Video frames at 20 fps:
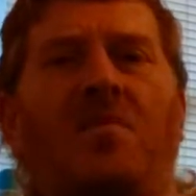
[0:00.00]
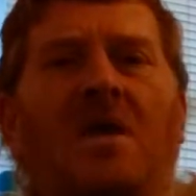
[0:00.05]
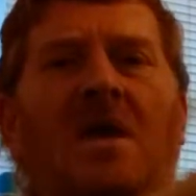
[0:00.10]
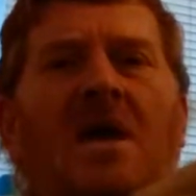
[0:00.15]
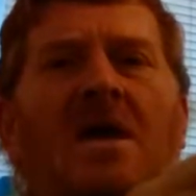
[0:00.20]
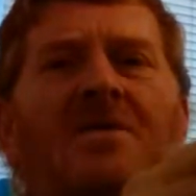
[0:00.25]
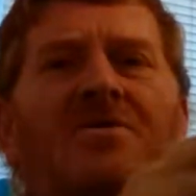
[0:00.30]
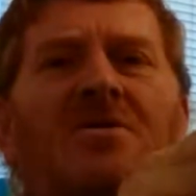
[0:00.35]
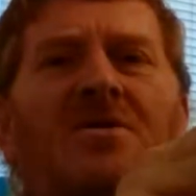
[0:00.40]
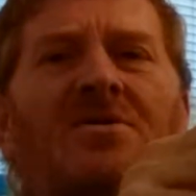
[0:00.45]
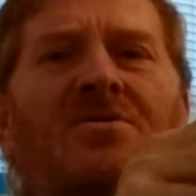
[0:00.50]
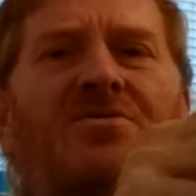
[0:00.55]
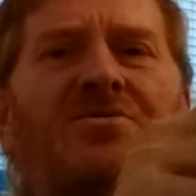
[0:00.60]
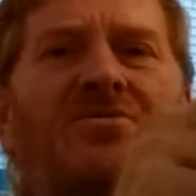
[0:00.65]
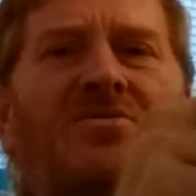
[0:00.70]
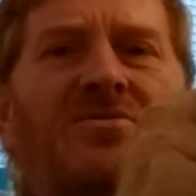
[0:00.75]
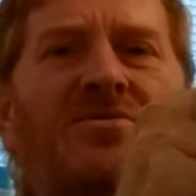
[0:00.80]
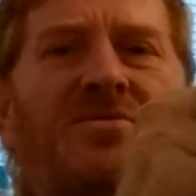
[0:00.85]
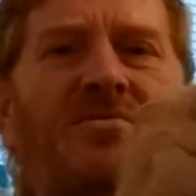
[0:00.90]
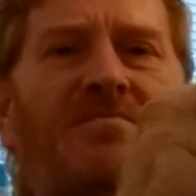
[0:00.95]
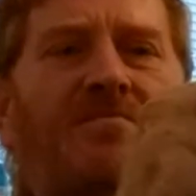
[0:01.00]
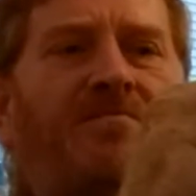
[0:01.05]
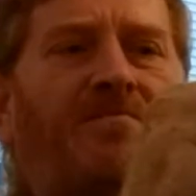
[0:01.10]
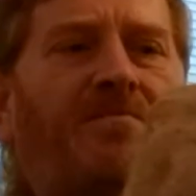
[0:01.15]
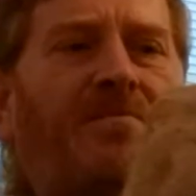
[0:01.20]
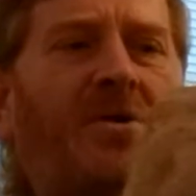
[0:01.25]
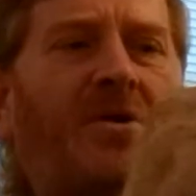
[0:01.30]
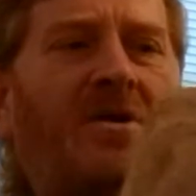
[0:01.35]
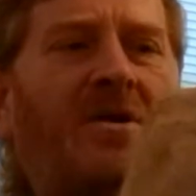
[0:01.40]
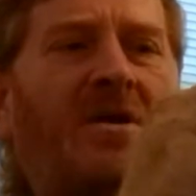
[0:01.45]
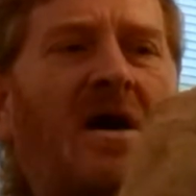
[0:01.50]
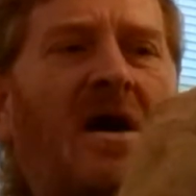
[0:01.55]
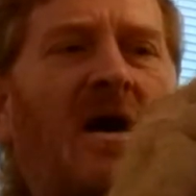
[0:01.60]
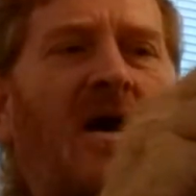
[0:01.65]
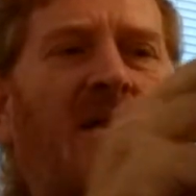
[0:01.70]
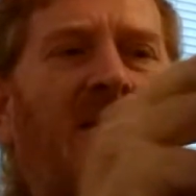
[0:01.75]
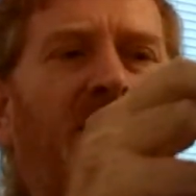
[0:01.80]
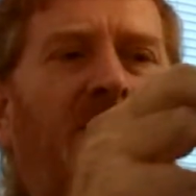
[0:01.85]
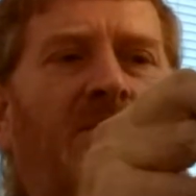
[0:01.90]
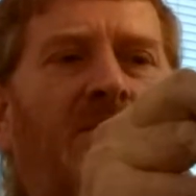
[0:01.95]
and just put a
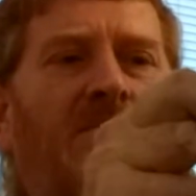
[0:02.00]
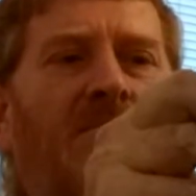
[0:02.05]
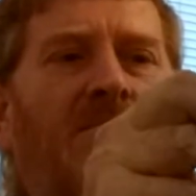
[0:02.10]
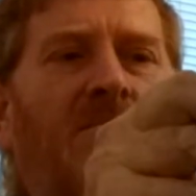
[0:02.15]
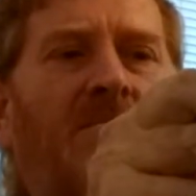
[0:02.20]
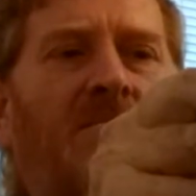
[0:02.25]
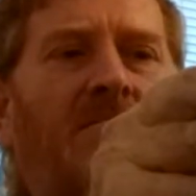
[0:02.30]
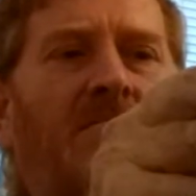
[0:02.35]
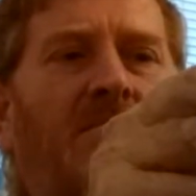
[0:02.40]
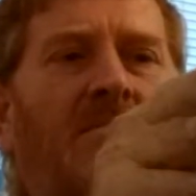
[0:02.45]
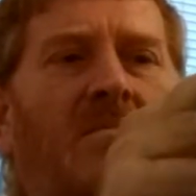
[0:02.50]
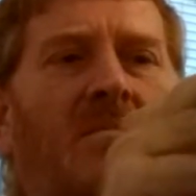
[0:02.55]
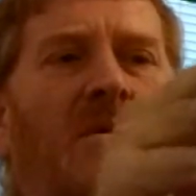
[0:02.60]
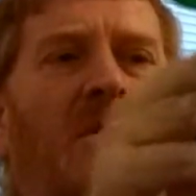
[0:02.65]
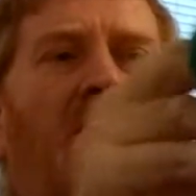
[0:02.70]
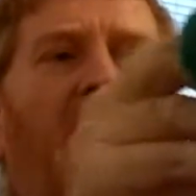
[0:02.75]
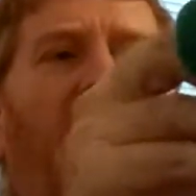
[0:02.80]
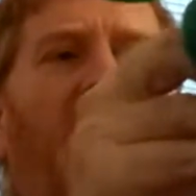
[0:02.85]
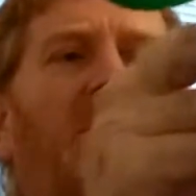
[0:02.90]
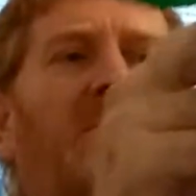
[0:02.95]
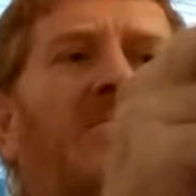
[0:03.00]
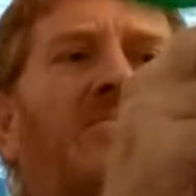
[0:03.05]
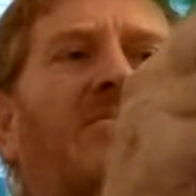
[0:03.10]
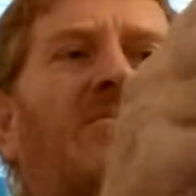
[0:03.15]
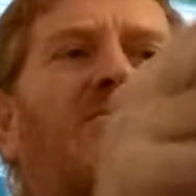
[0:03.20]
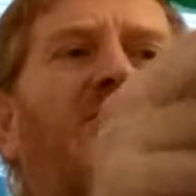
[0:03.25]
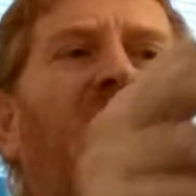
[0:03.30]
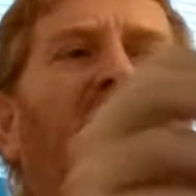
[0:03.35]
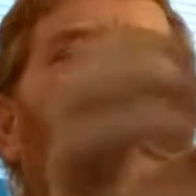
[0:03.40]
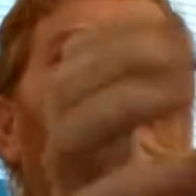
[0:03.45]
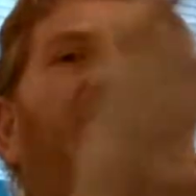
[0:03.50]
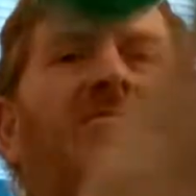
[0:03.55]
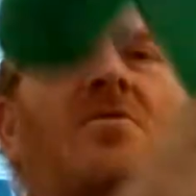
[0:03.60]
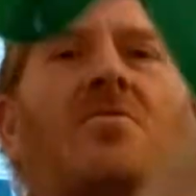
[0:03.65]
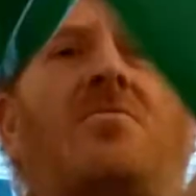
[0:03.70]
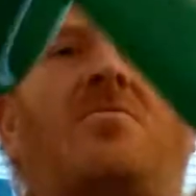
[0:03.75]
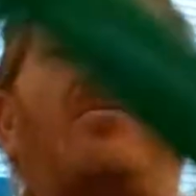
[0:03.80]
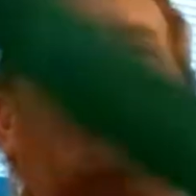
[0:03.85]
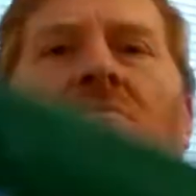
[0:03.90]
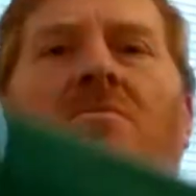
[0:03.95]
knot on there just like
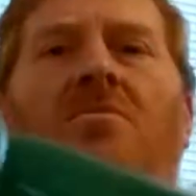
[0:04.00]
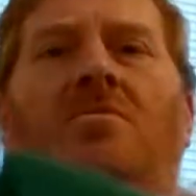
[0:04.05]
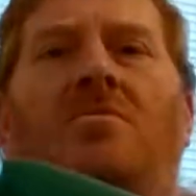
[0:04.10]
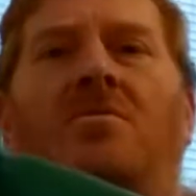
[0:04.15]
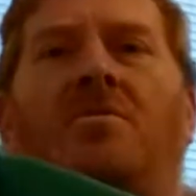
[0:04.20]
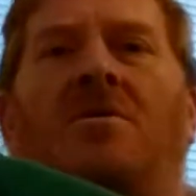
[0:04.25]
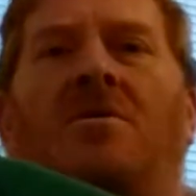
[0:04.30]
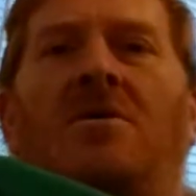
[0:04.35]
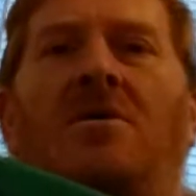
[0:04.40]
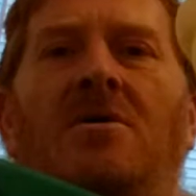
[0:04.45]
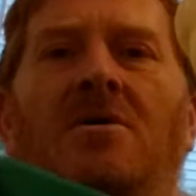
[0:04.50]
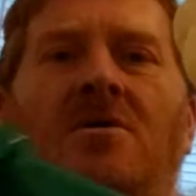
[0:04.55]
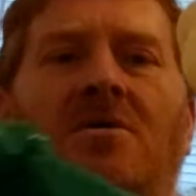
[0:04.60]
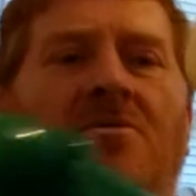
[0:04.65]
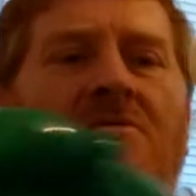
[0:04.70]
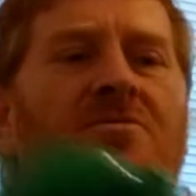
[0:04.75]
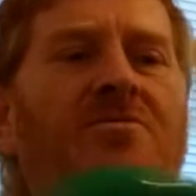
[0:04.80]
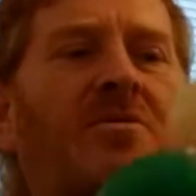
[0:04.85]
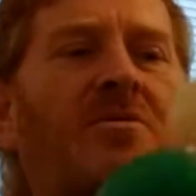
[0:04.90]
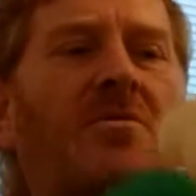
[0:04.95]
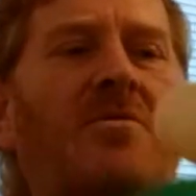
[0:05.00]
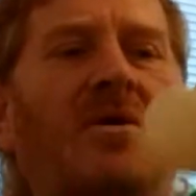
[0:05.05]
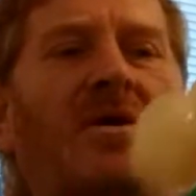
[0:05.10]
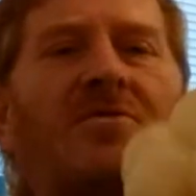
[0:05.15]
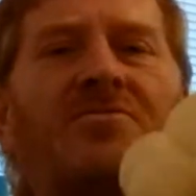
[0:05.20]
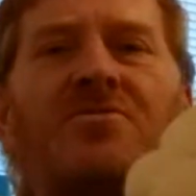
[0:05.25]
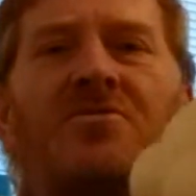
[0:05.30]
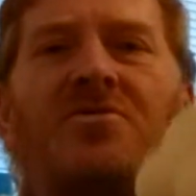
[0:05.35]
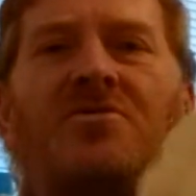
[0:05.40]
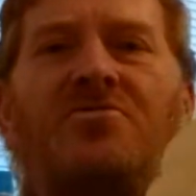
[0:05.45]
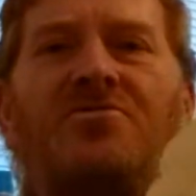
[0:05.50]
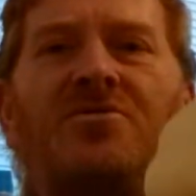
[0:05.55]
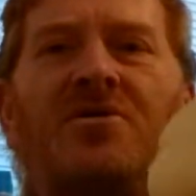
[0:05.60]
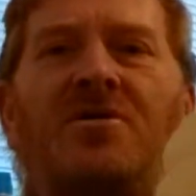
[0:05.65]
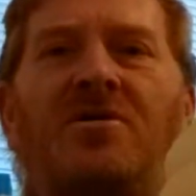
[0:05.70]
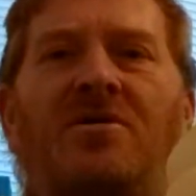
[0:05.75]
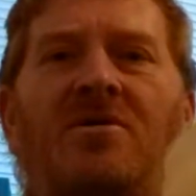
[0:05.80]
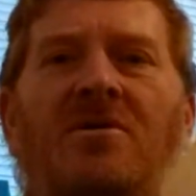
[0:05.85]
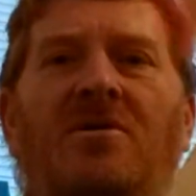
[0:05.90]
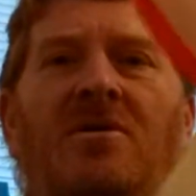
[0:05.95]
so. So, as you can
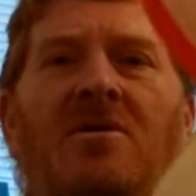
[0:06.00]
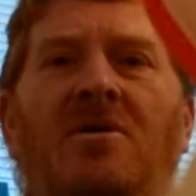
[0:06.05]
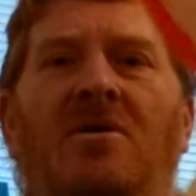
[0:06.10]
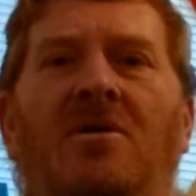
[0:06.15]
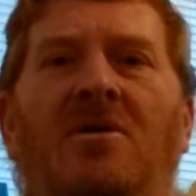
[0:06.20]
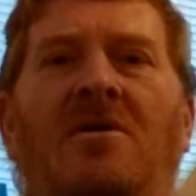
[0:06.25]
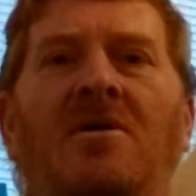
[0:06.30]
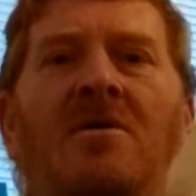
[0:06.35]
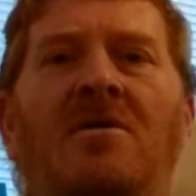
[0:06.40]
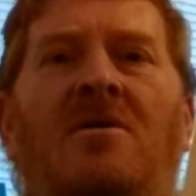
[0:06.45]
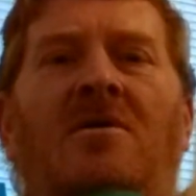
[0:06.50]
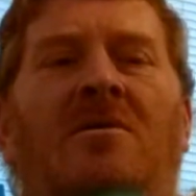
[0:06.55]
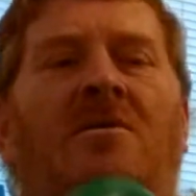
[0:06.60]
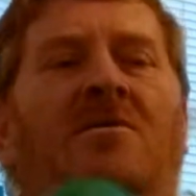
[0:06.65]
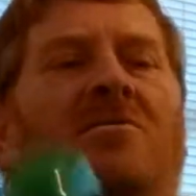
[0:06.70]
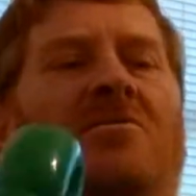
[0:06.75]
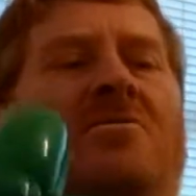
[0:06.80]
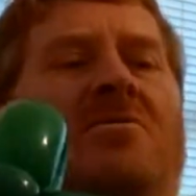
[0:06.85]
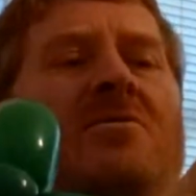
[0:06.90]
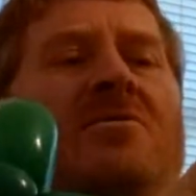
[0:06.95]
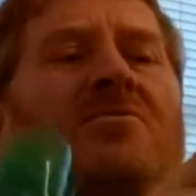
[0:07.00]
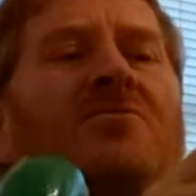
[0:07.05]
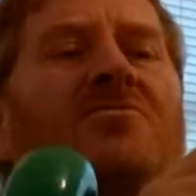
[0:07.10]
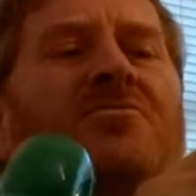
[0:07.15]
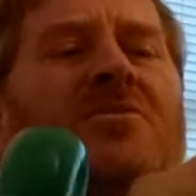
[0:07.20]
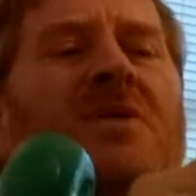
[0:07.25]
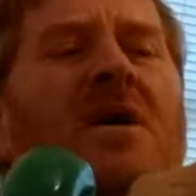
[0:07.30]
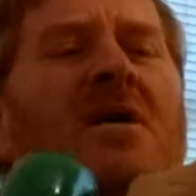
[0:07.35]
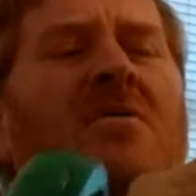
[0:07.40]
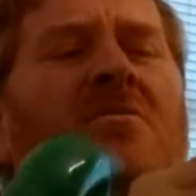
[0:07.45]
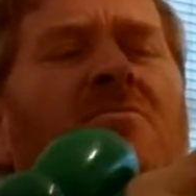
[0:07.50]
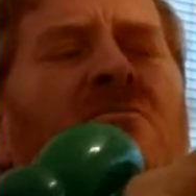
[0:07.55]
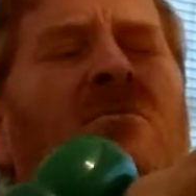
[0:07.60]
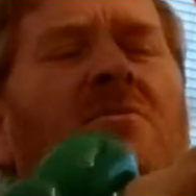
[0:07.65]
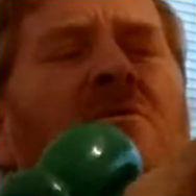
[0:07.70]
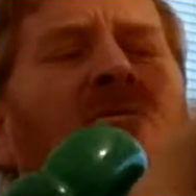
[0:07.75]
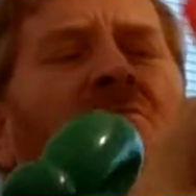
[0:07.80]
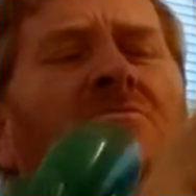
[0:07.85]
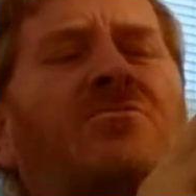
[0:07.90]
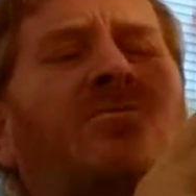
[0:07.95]
see, it's down a
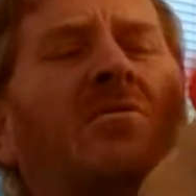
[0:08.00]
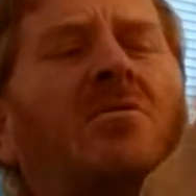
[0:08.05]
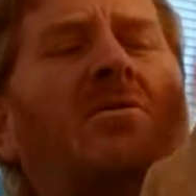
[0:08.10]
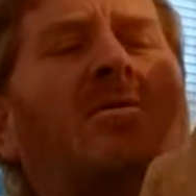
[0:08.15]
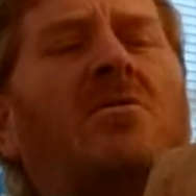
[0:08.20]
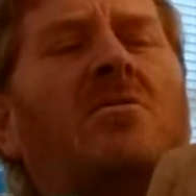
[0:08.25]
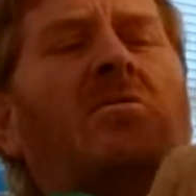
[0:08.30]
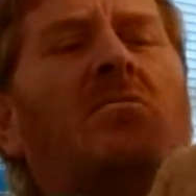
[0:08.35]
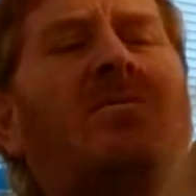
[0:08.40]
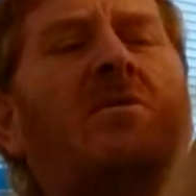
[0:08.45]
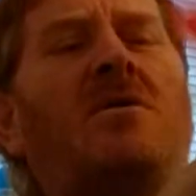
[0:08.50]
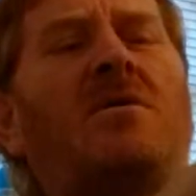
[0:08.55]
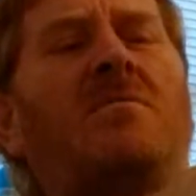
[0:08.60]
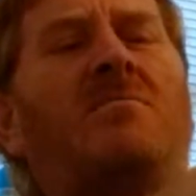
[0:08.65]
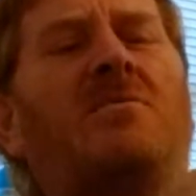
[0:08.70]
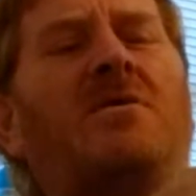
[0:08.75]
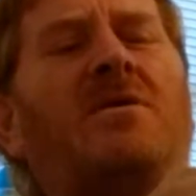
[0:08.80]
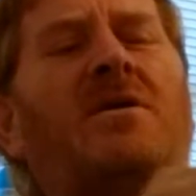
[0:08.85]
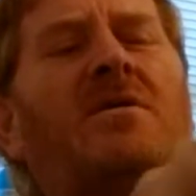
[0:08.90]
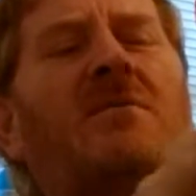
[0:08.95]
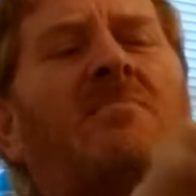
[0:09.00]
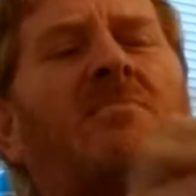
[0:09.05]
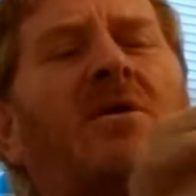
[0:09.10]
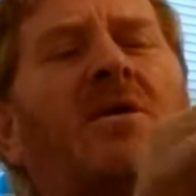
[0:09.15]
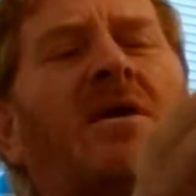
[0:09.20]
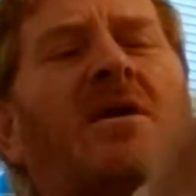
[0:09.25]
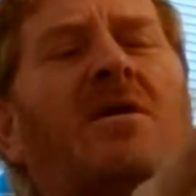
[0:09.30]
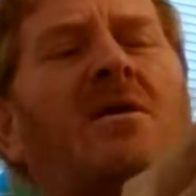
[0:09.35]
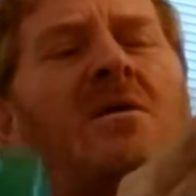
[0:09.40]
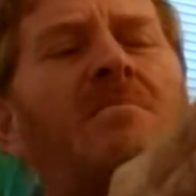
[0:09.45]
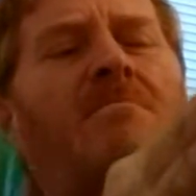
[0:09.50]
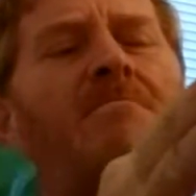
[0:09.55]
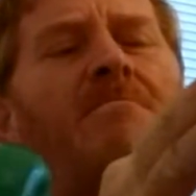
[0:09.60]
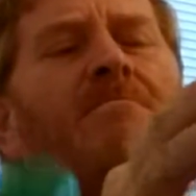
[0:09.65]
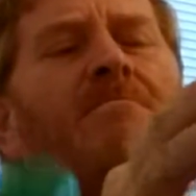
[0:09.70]
little too low, and we need to bring it up.